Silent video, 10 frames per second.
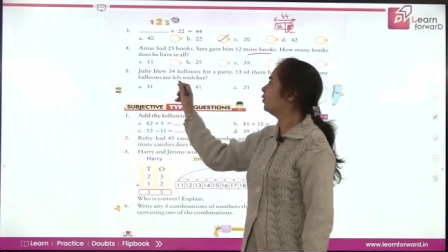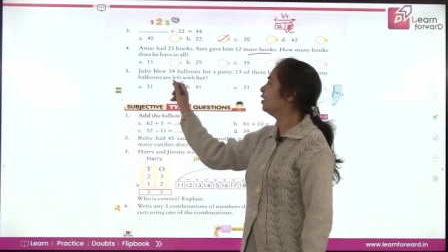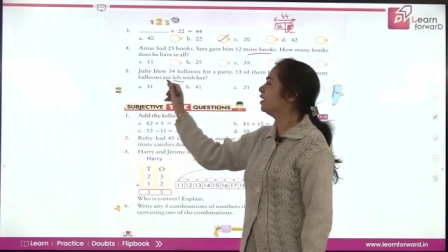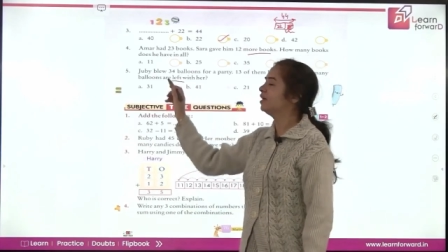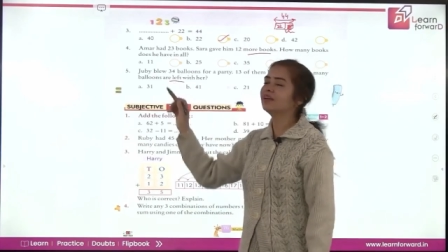
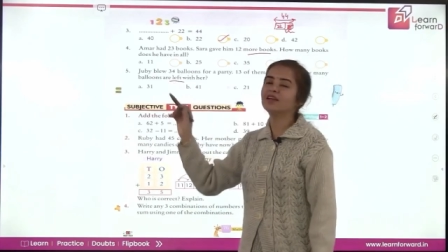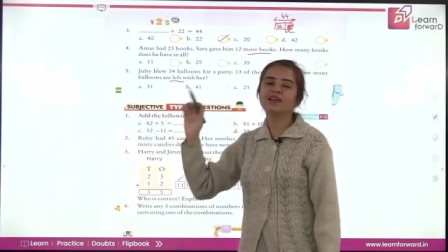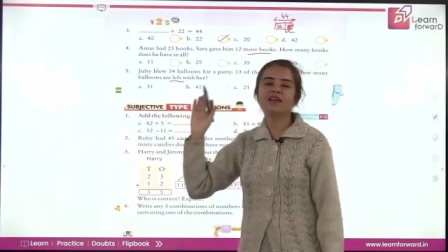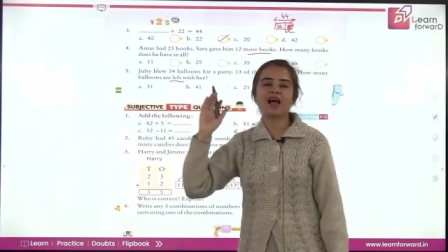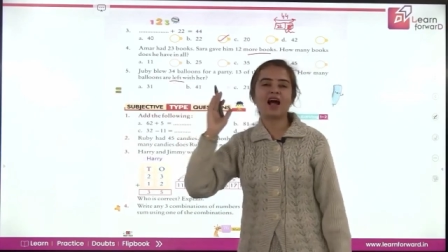hear a
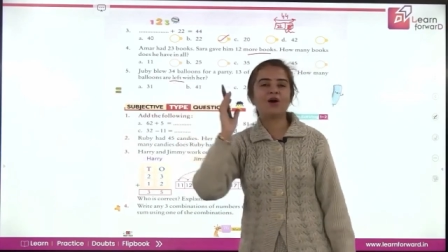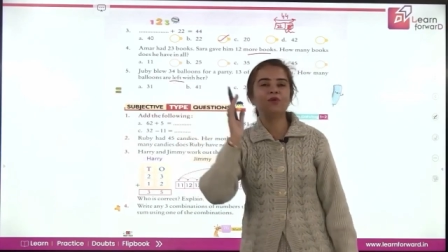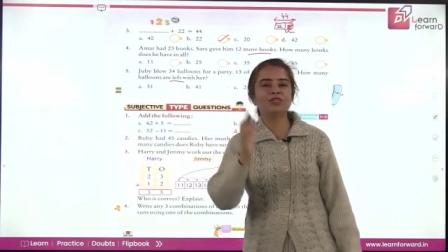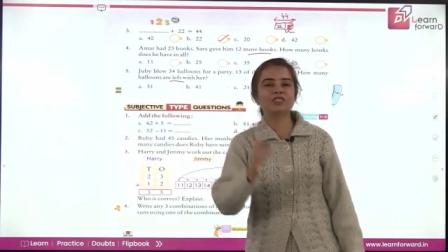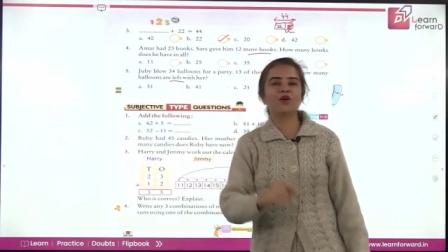loud
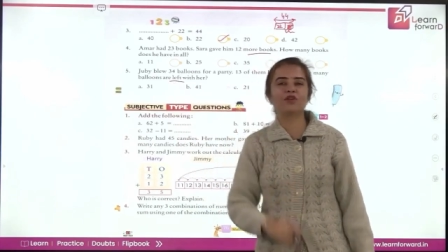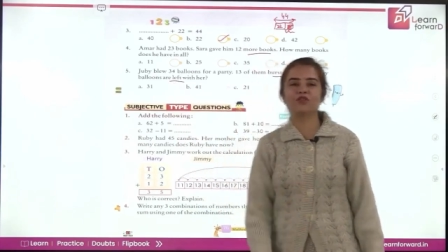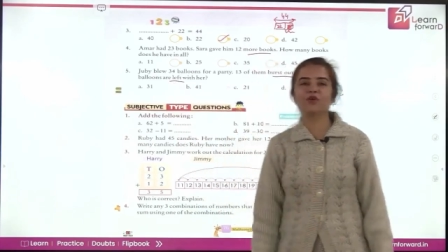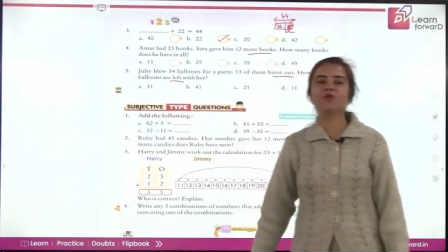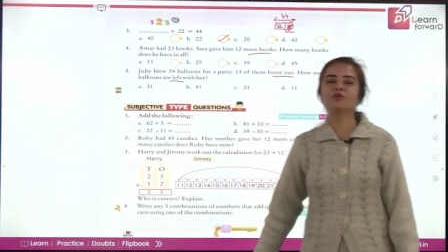sound from
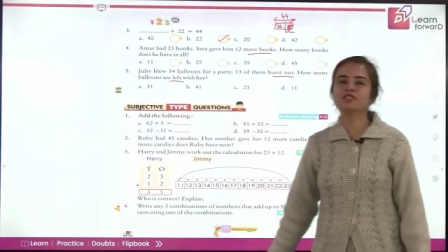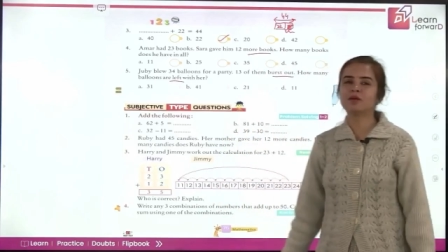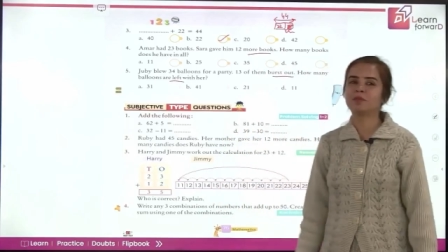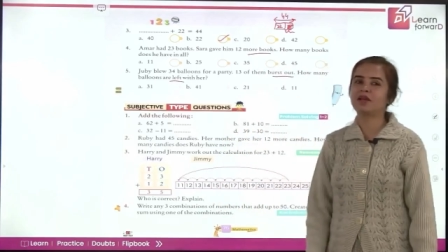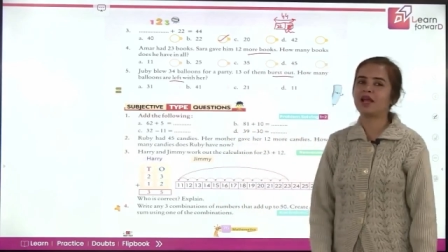you,
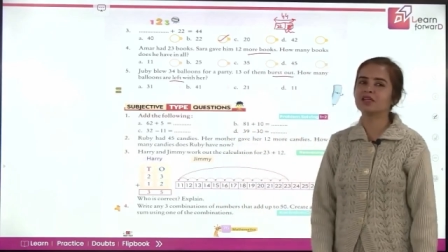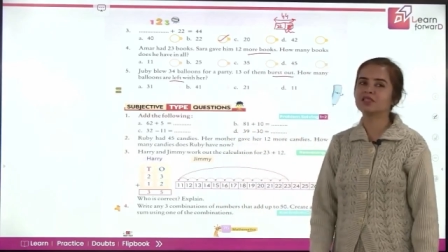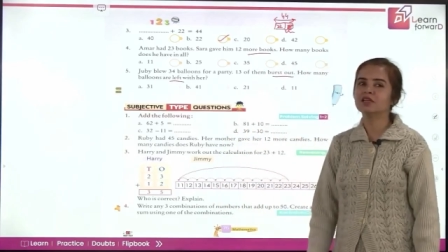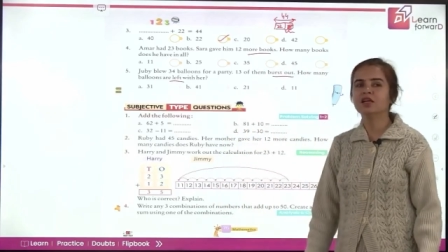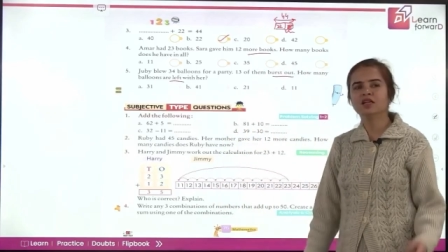subtraction.
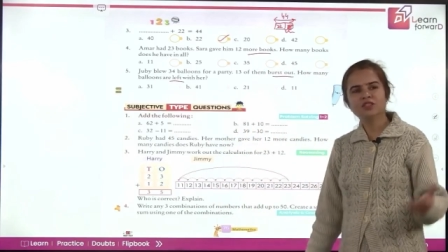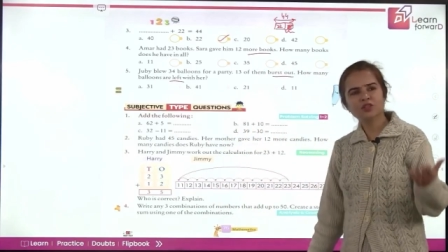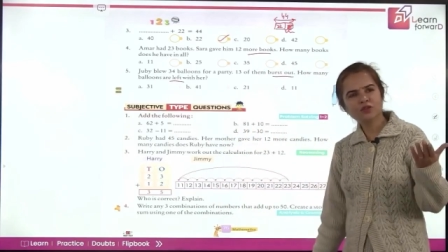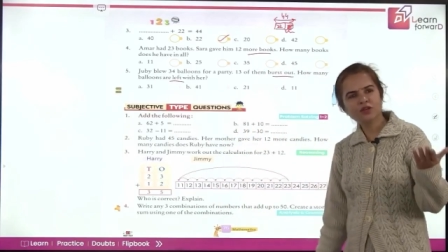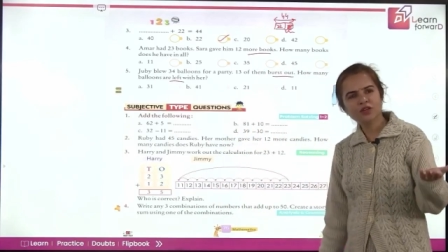So do
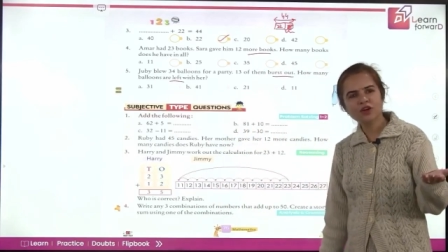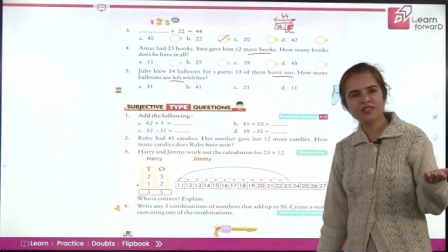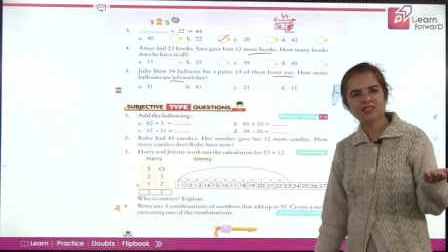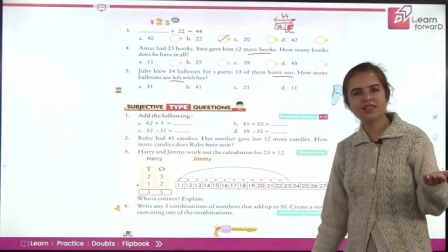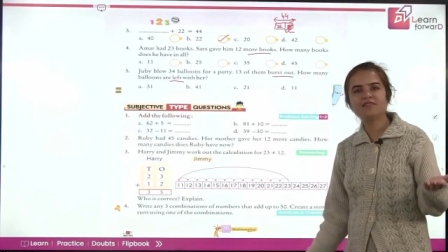it
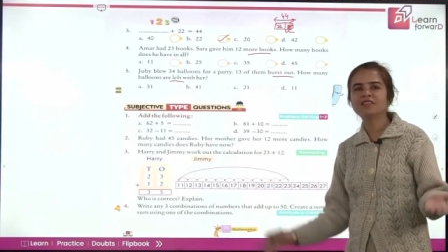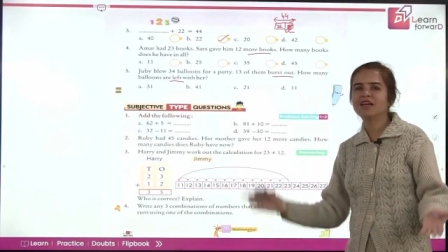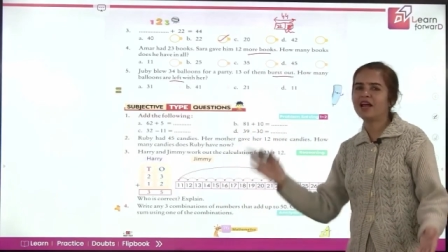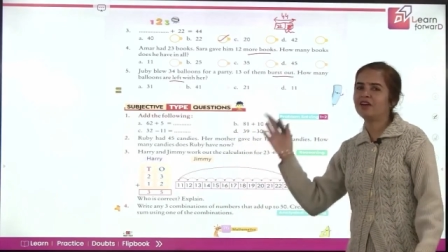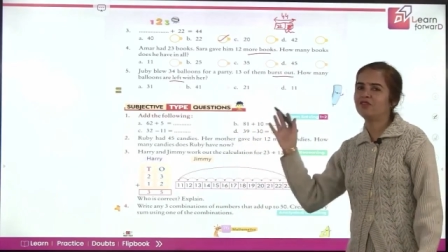yourselves
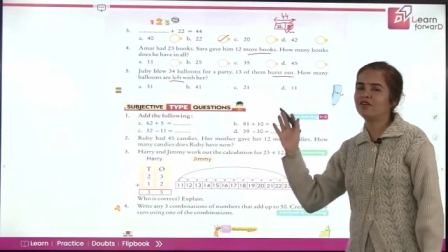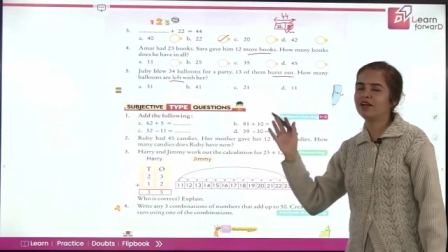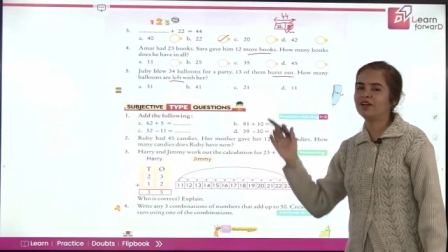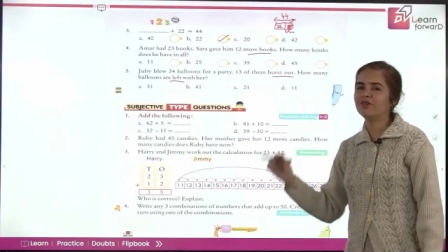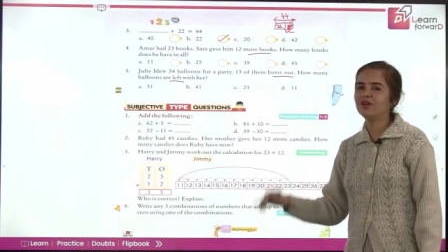and find
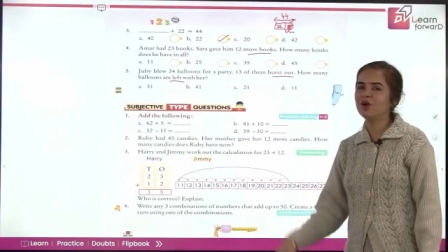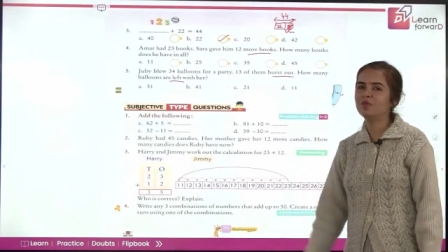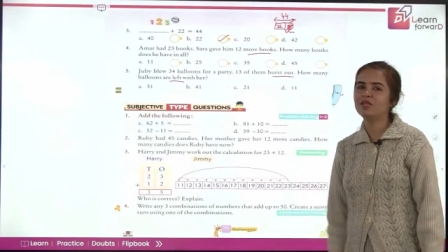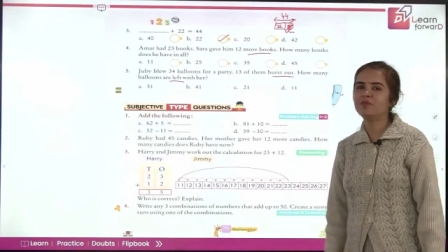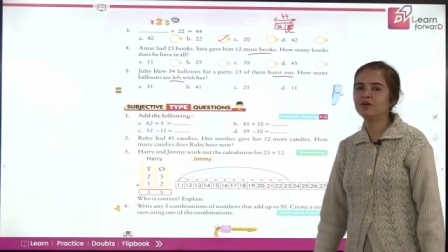out how many
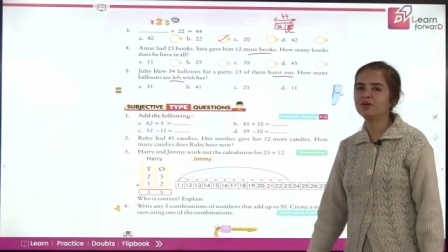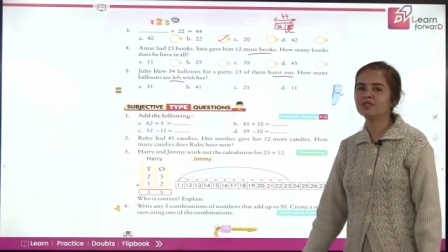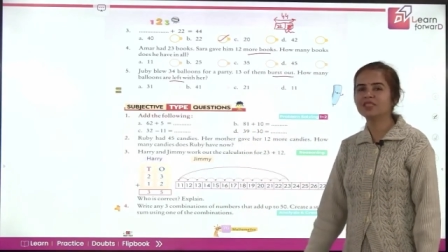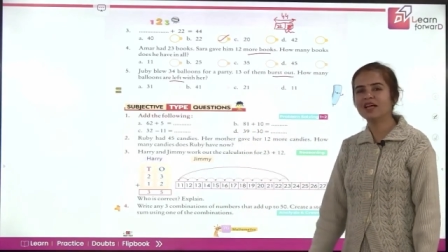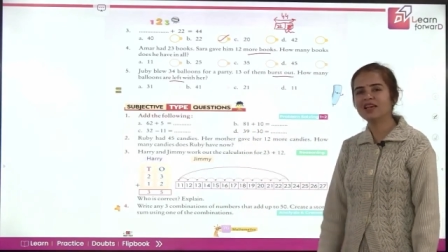balloons are
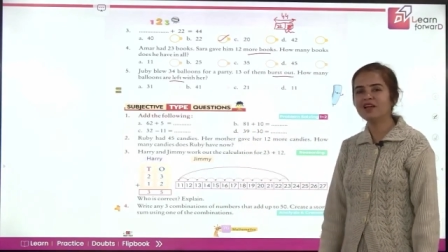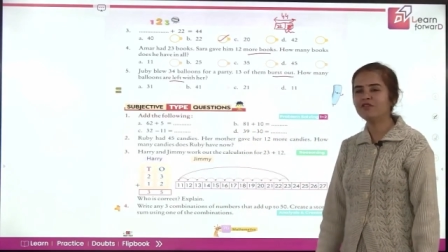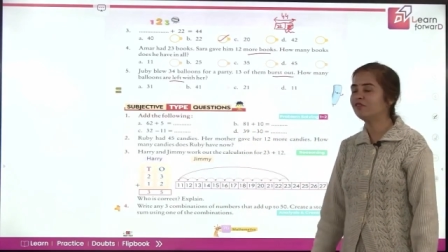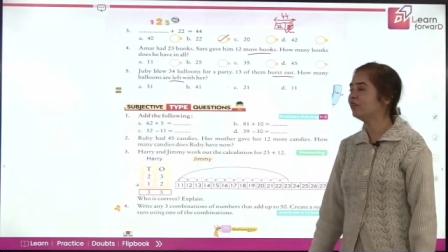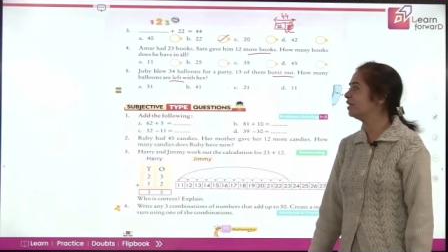left
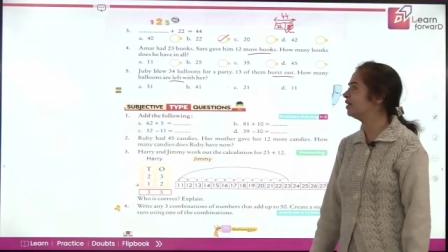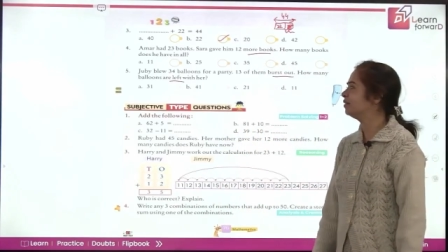with her.